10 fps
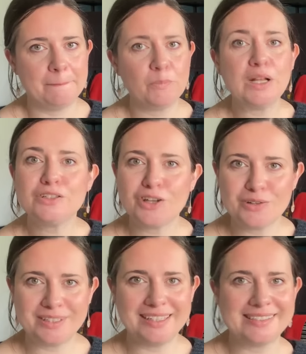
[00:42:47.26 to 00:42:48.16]

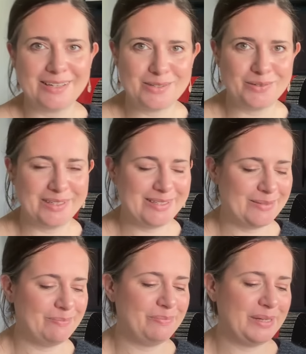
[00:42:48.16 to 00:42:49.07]
Well-chosen
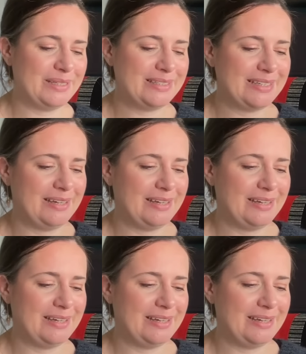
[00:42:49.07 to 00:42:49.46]
accessories, but